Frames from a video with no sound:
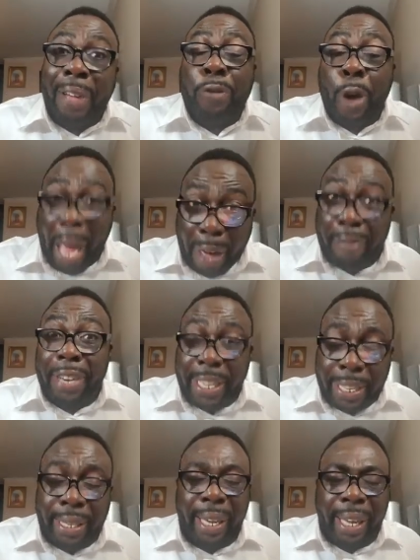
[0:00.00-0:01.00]
for
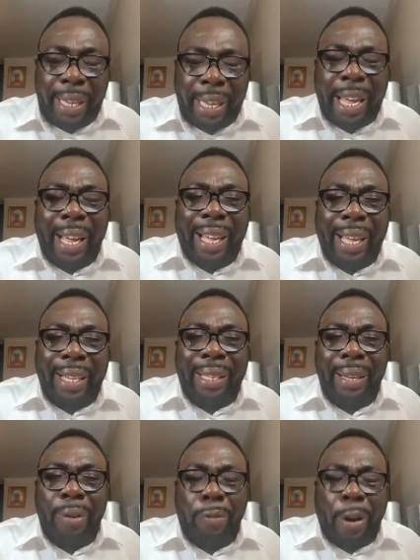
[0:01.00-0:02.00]
every year,
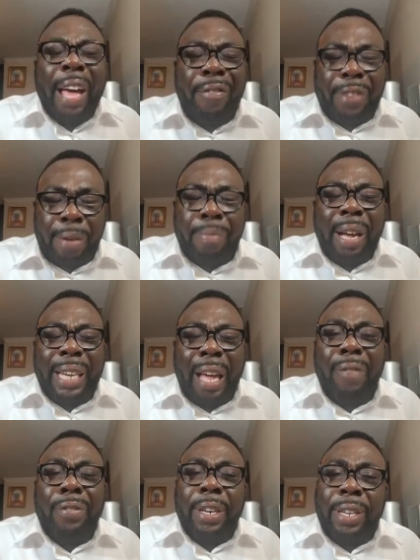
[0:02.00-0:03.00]
for every month,
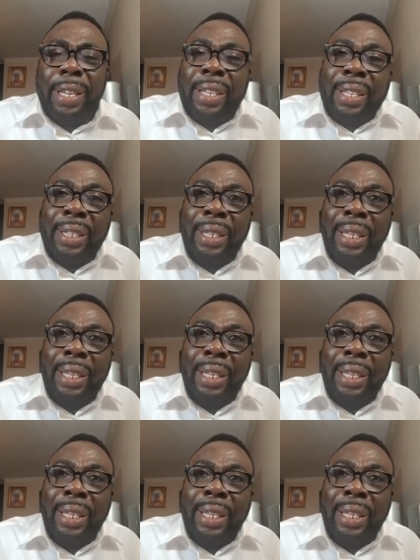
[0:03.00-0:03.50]
every day,